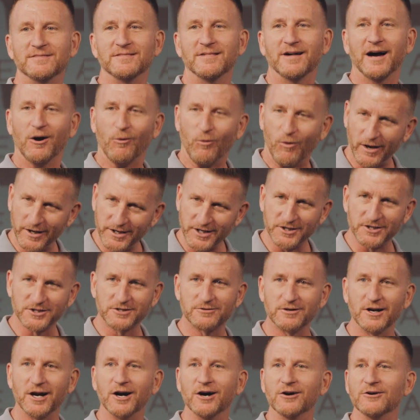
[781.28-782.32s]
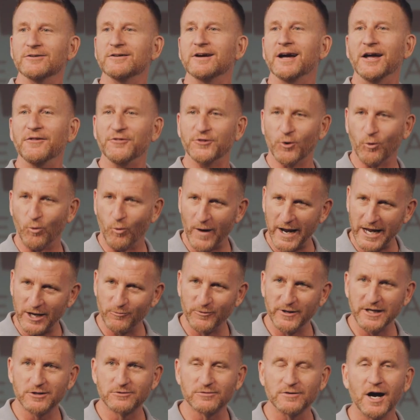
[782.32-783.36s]
I want you to grow. And the way
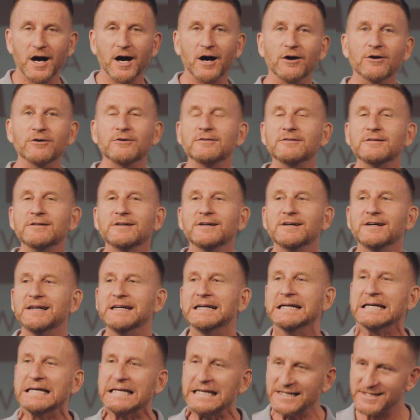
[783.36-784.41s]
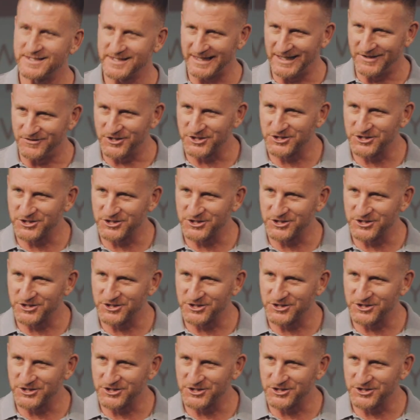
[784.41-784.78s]
we grow is in